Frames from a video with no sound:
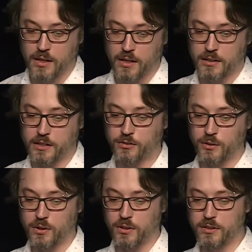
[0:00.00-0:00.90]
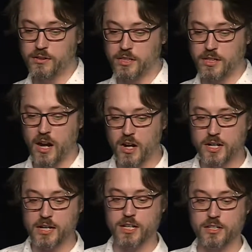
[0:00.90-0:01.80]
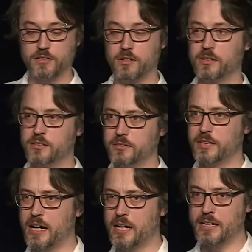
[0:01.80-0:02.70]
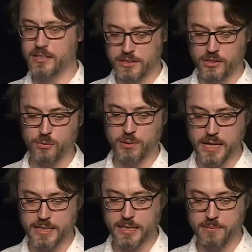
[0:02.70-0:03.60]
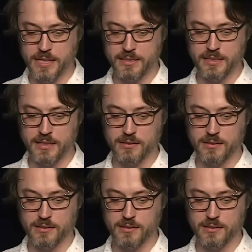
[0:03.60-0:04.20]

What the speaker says: They store your current and your historical data in a single place that makes it